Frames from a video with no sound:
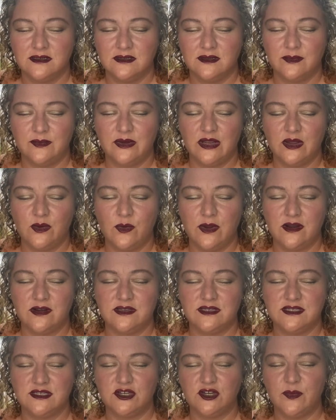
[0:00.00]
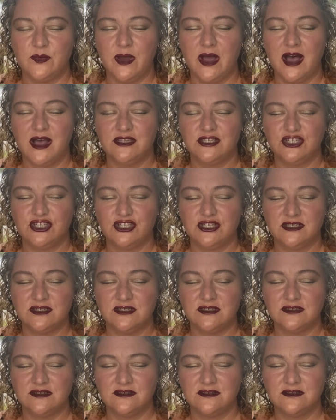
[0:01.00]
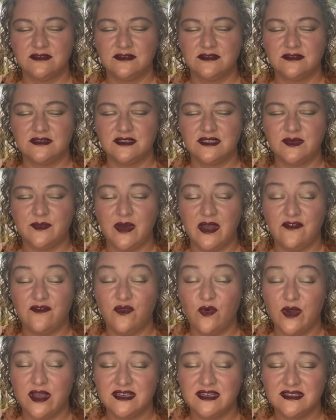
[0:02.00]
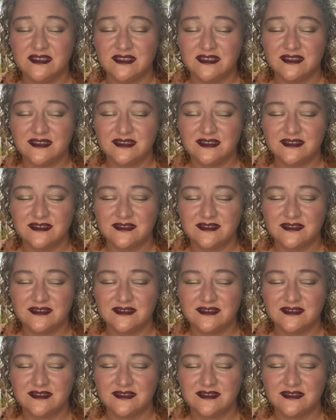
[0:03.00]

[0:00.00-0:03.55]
Bring awareness to your posture, to my voice,